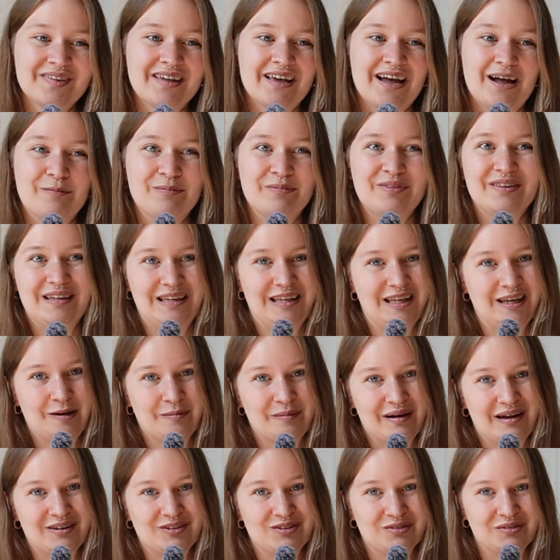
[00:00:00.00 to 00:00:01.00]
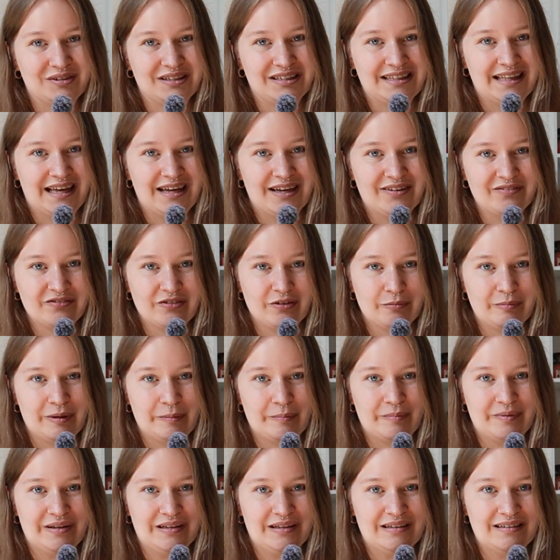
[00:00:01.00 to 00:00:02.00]
I'm thinking about doing that for
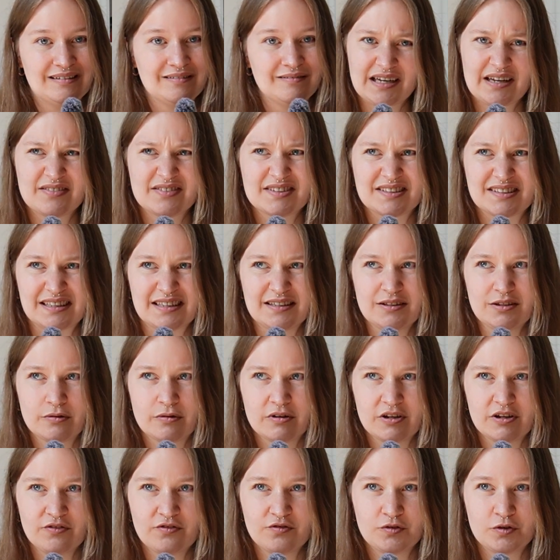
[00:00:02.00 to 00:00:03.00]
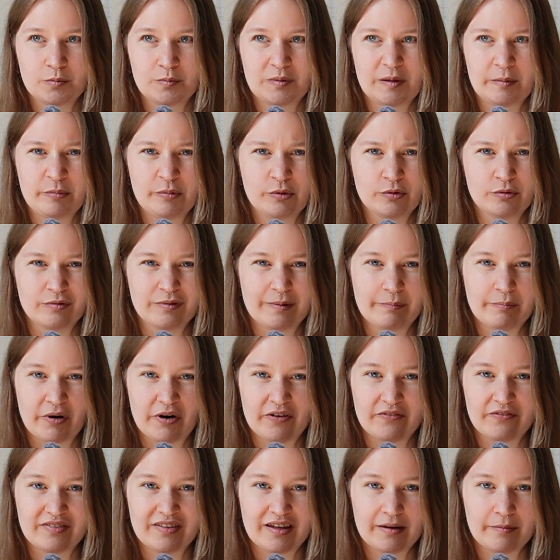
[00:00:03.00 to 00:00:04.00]
Pippin. And I've seen quite a few people rip
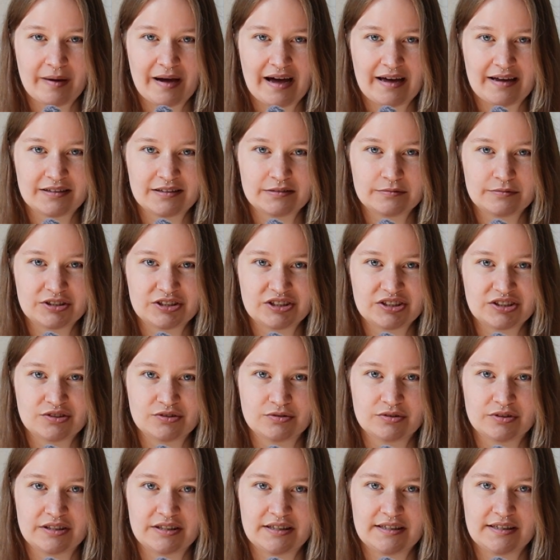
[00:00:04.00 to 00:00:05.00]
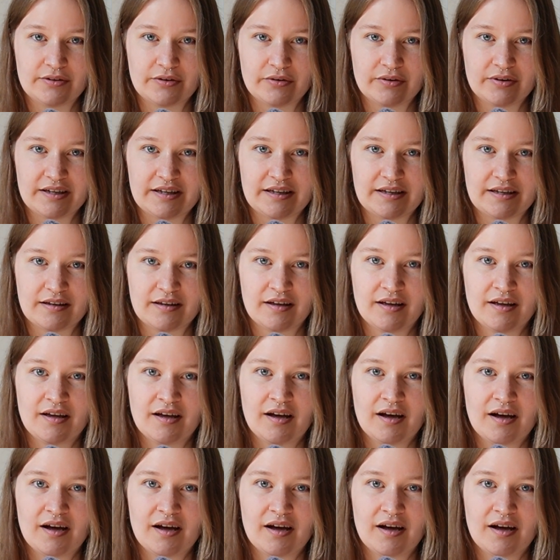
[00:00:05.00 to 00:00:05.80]
off their pattern, which is really annoying.